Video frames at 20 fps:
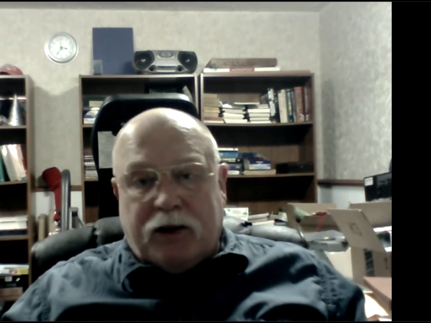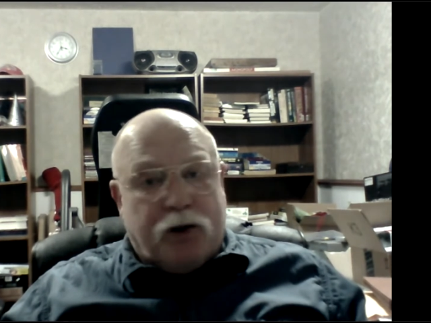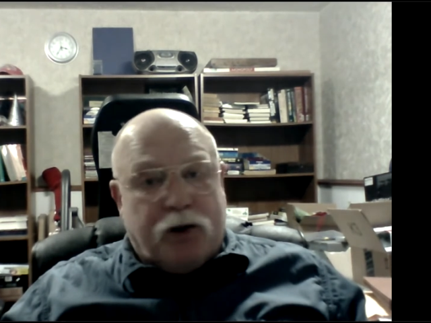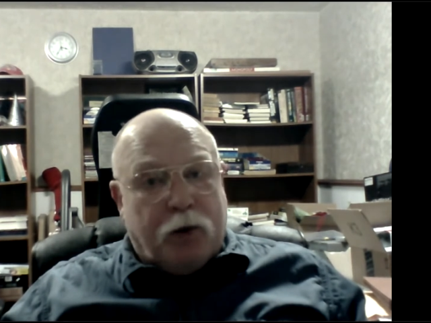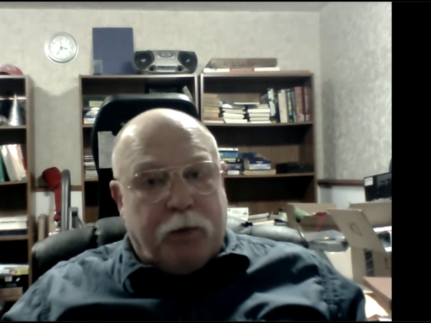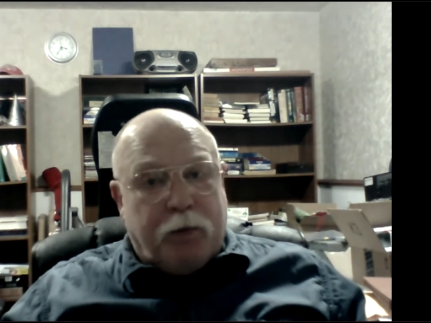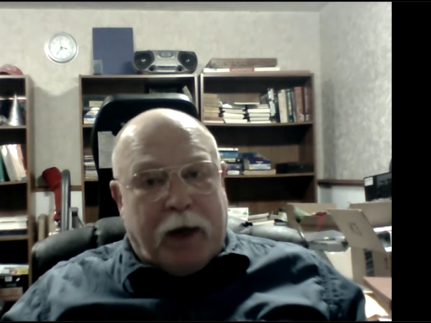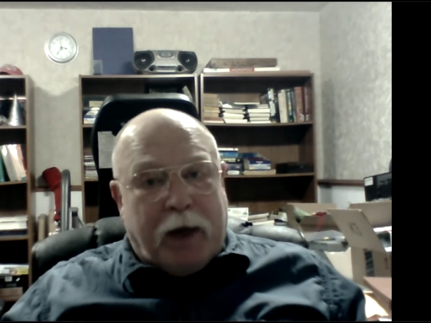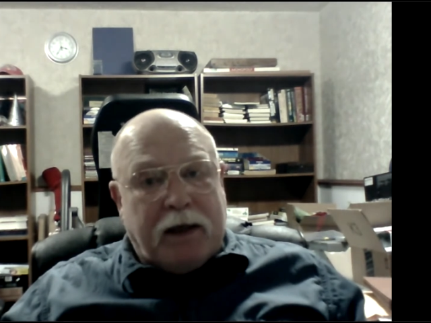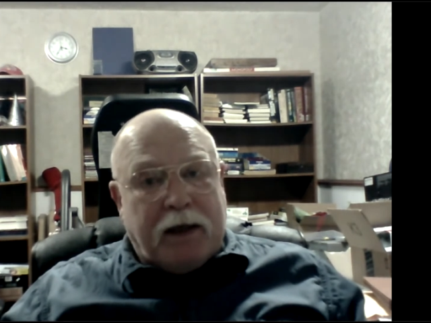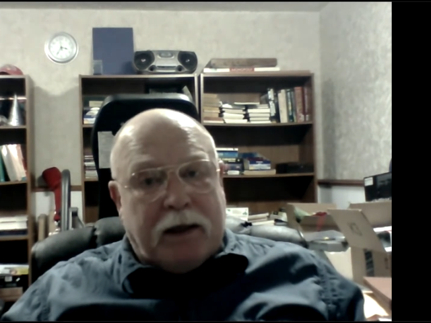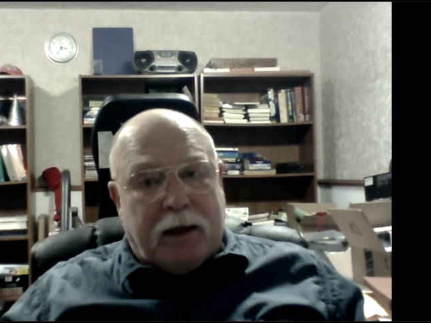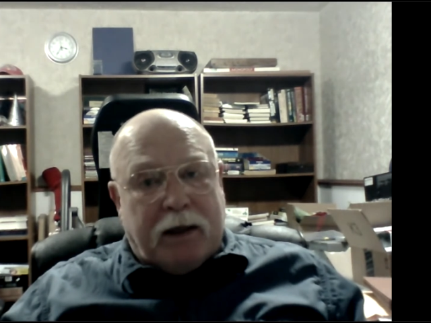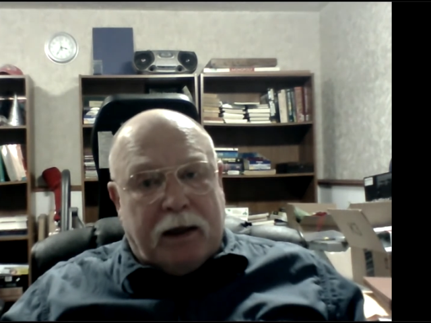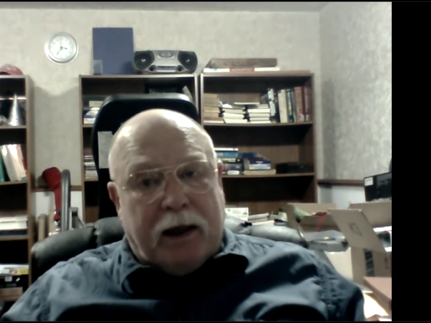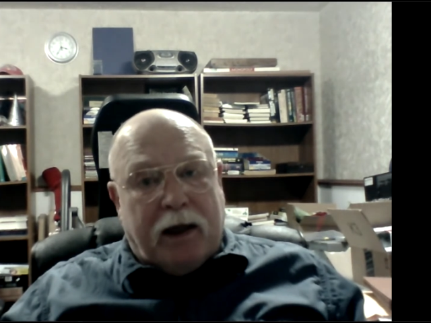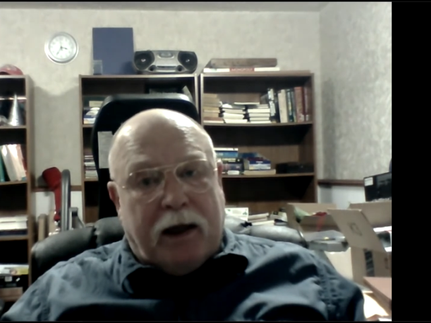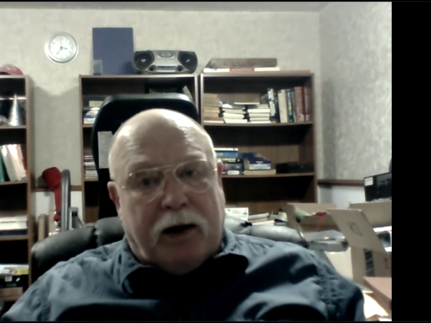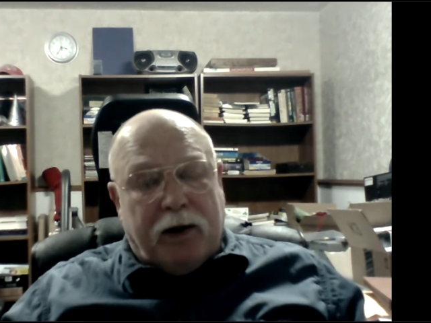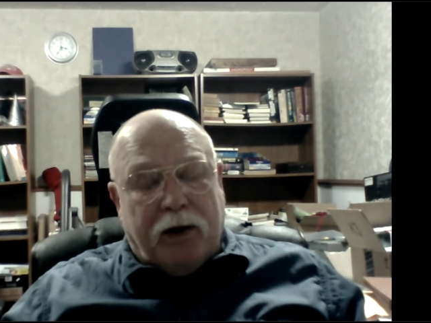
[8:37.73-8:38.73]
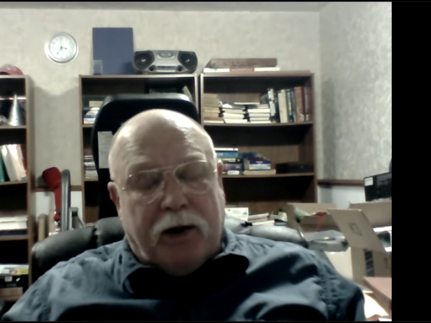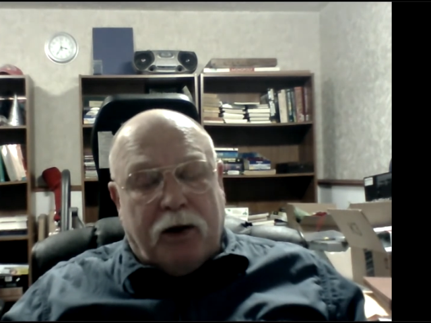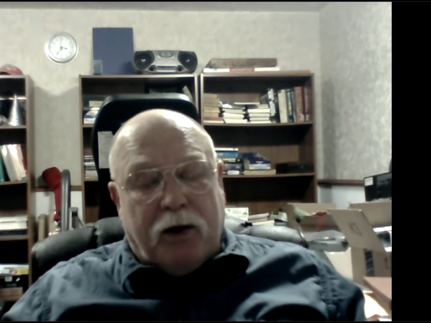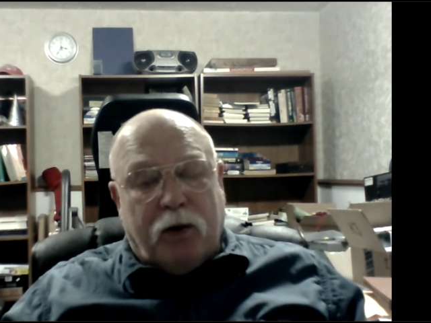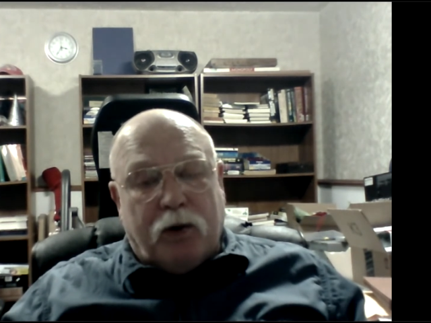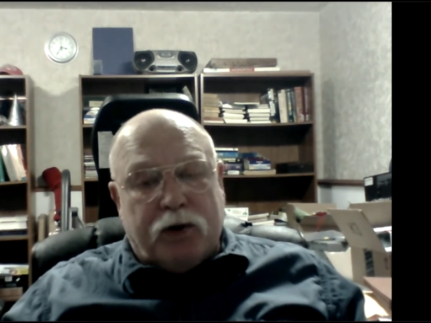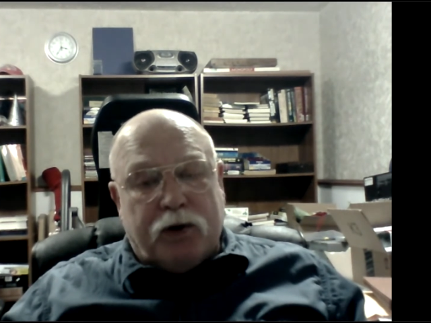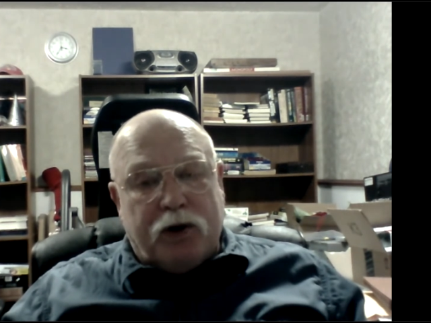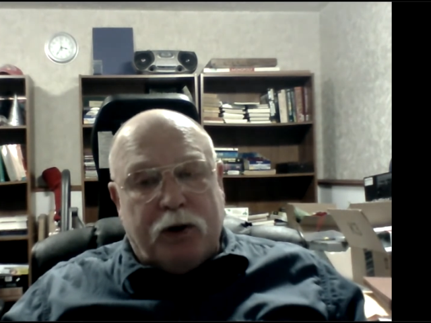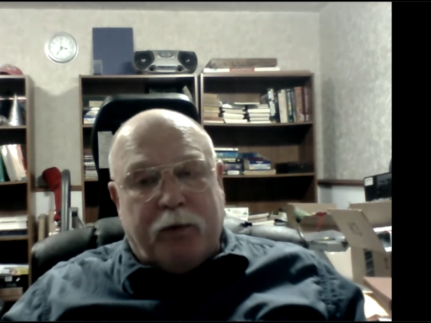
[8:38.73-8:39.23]
So basically on the
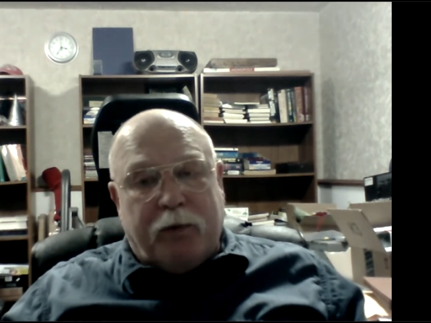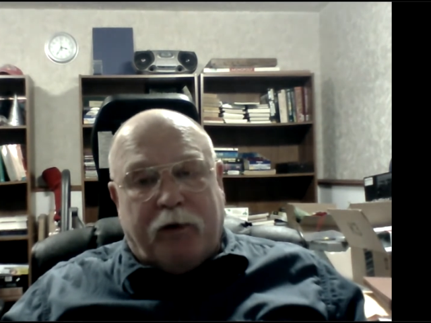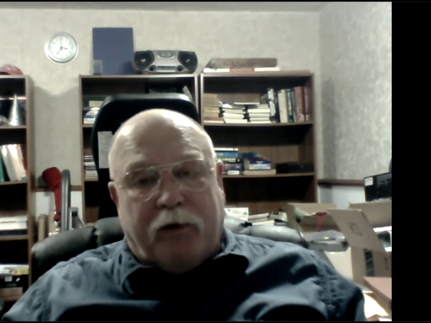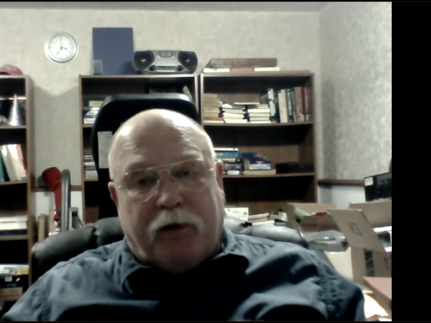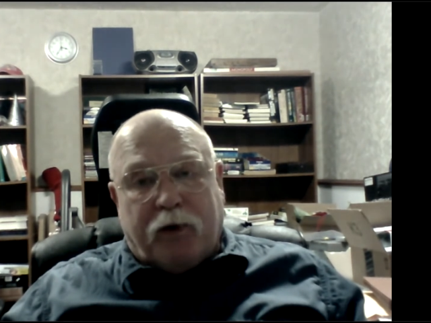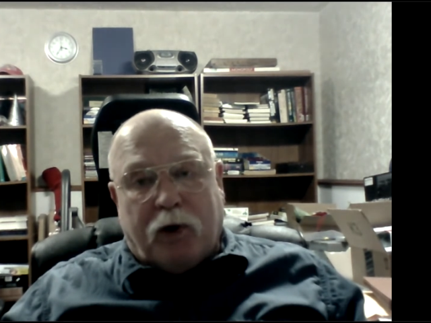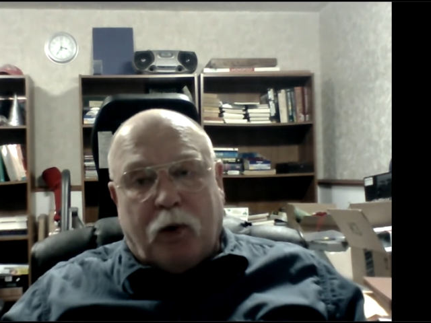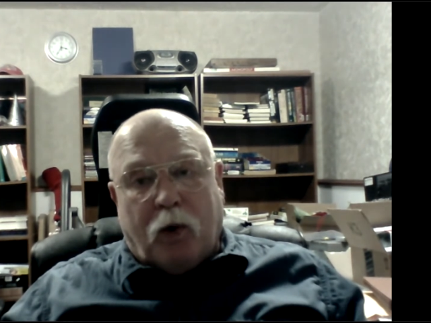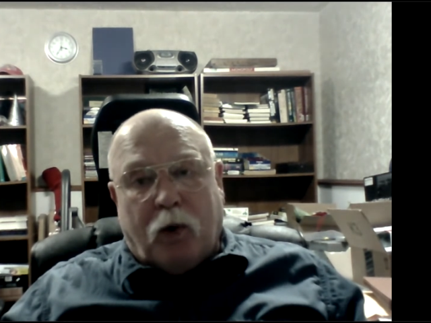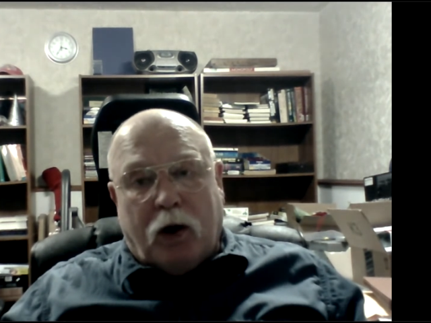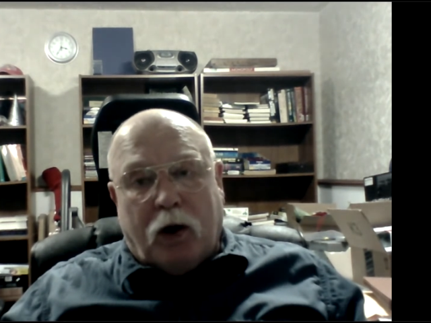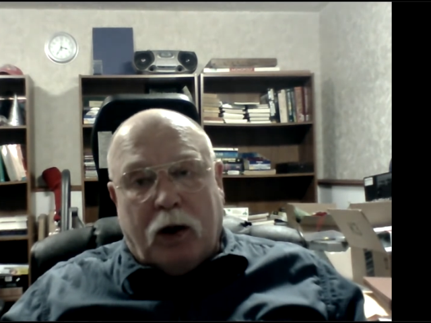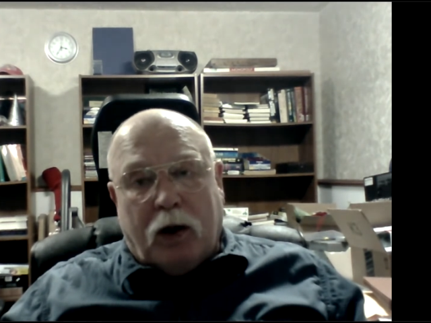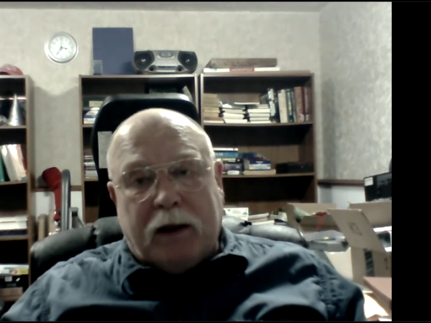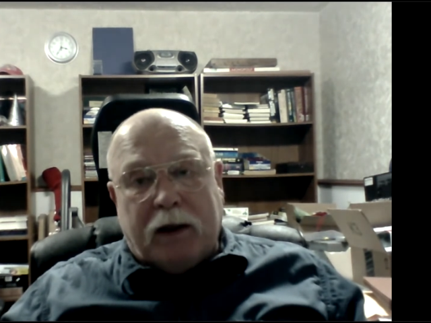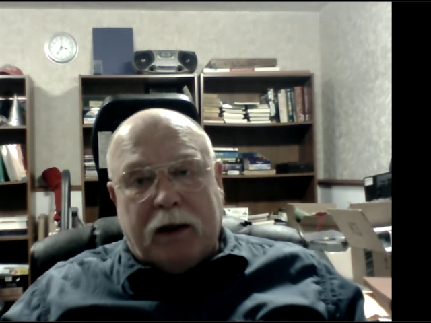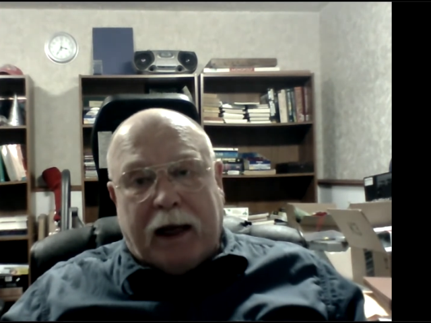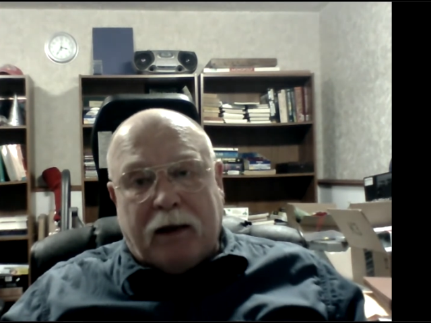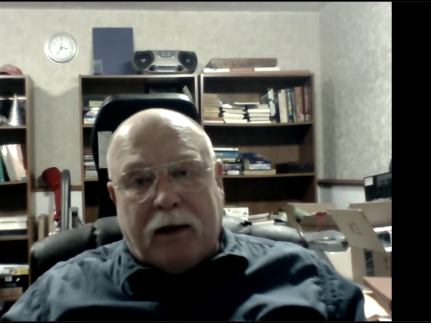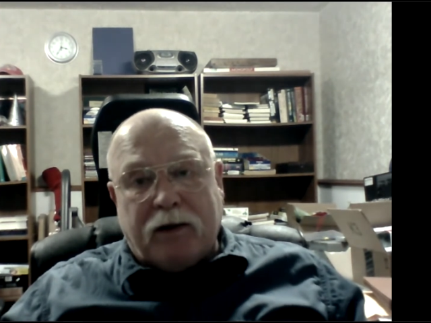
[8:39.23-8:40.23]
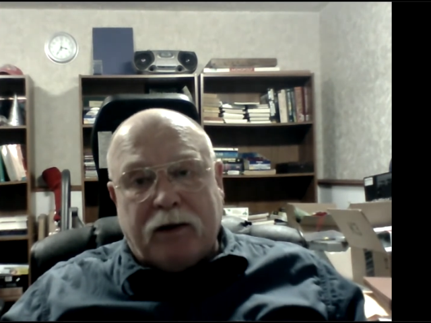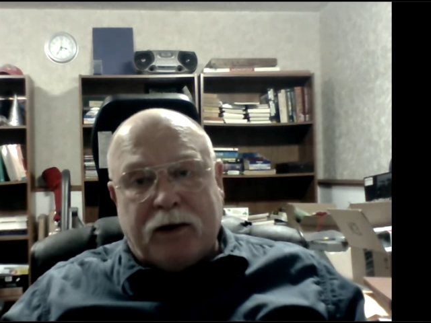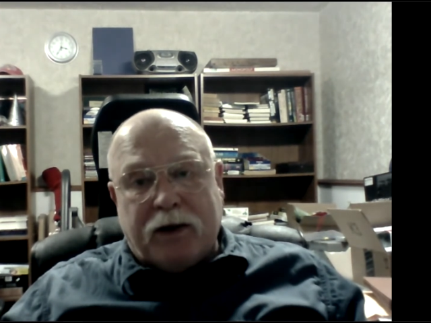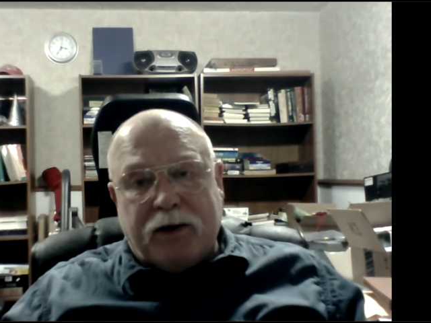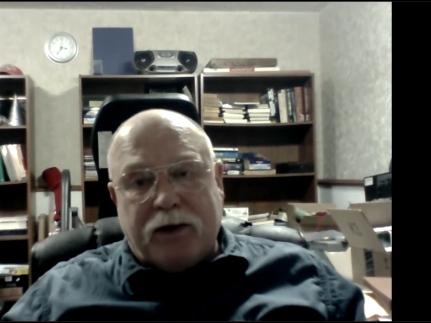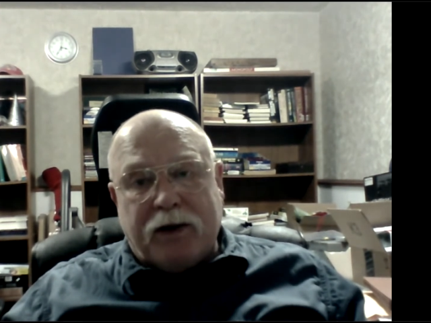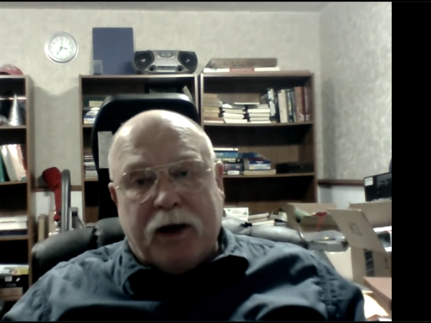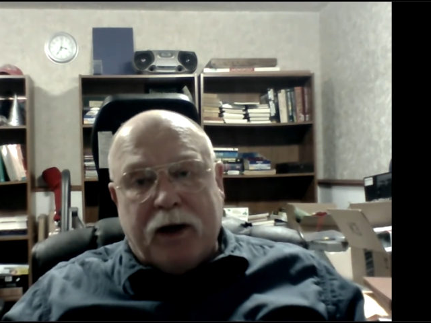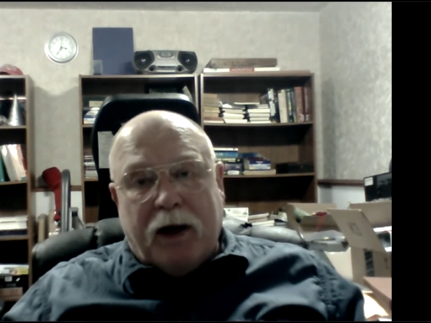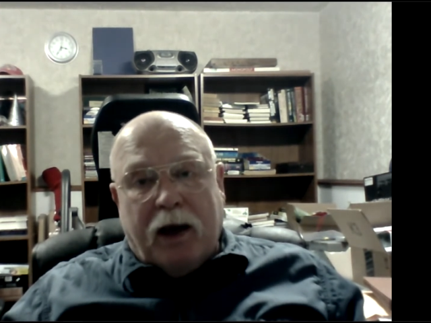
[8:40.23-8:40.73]
old 2x4 walled
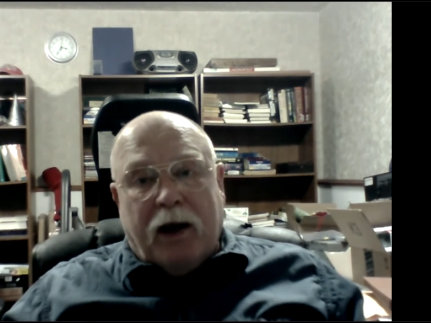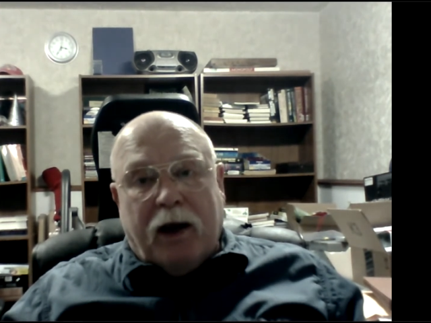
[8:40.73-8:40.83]
houses,